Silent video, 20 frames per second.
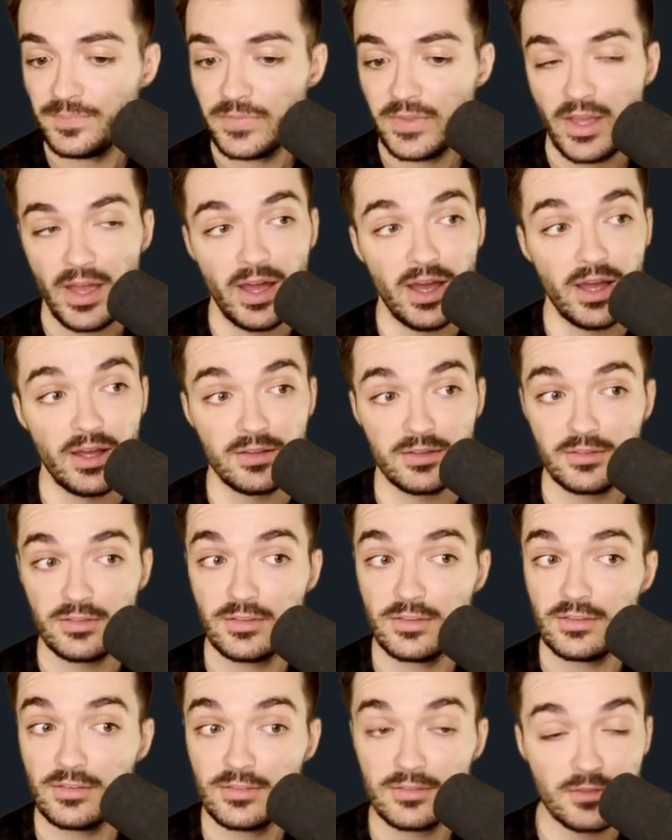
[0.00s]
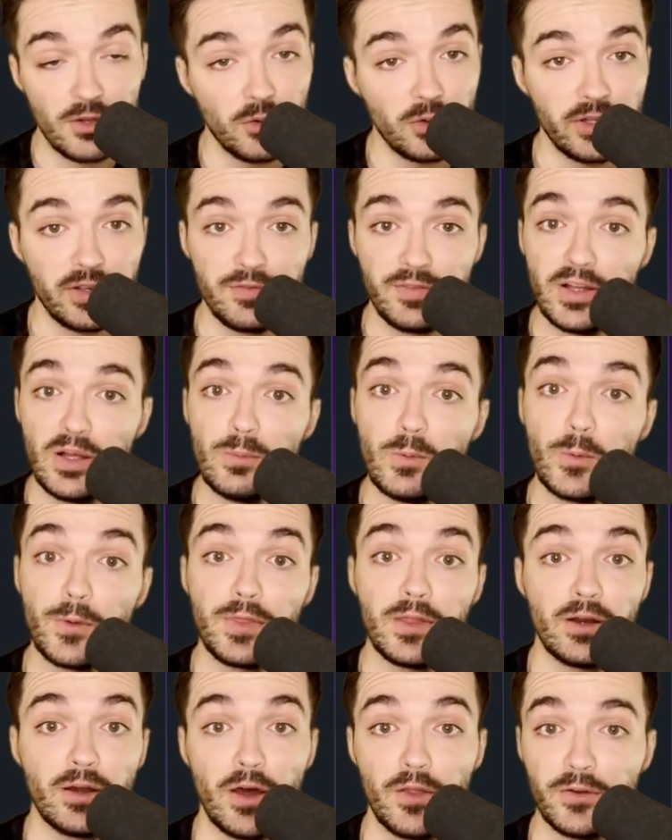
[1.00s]
Uh, it's totally available
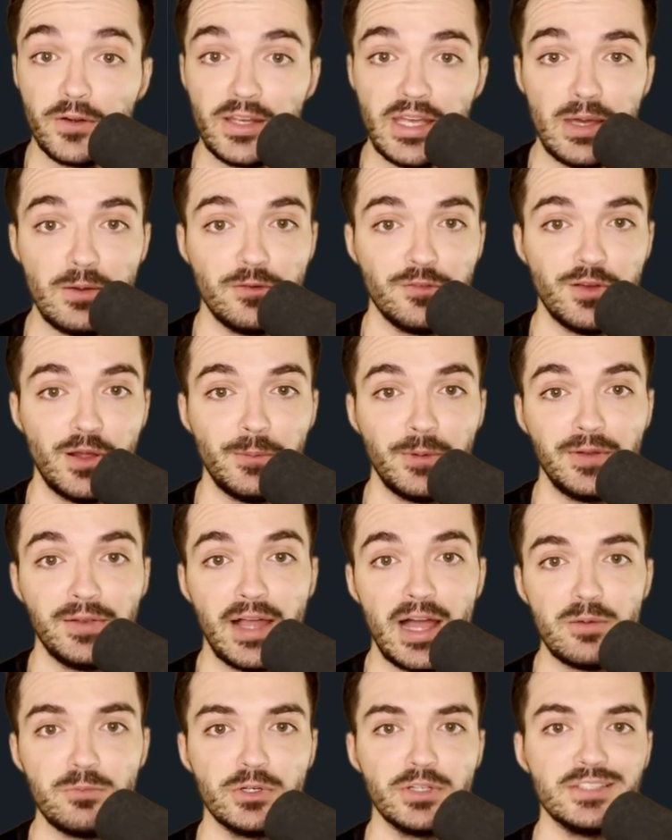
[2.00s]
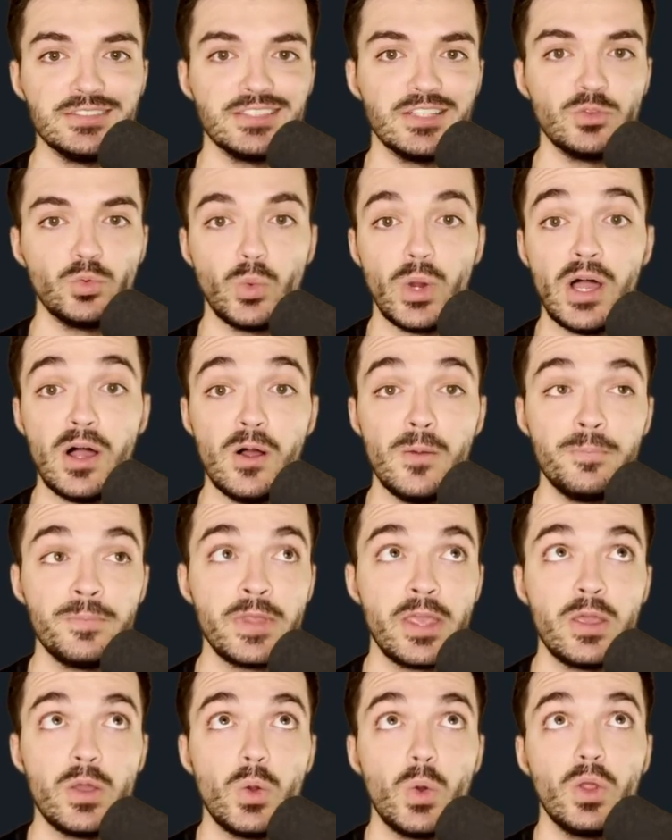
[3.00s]
within other game development libraries as well,
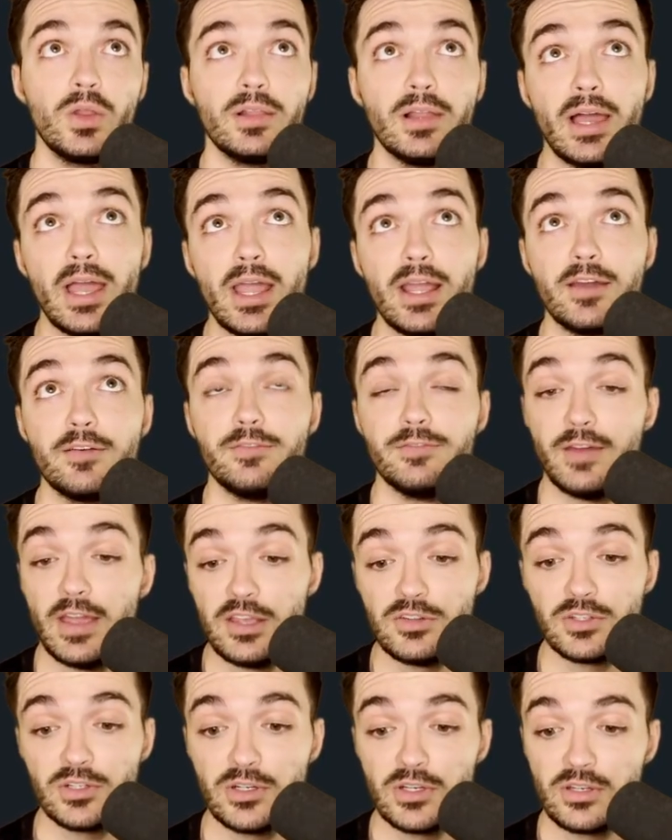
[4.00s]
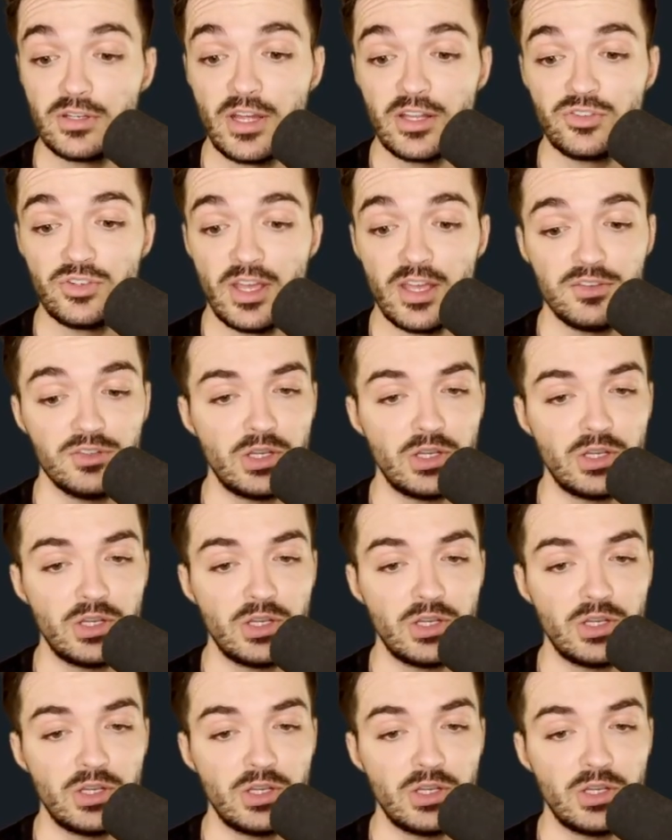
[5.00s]
like Phaser.js.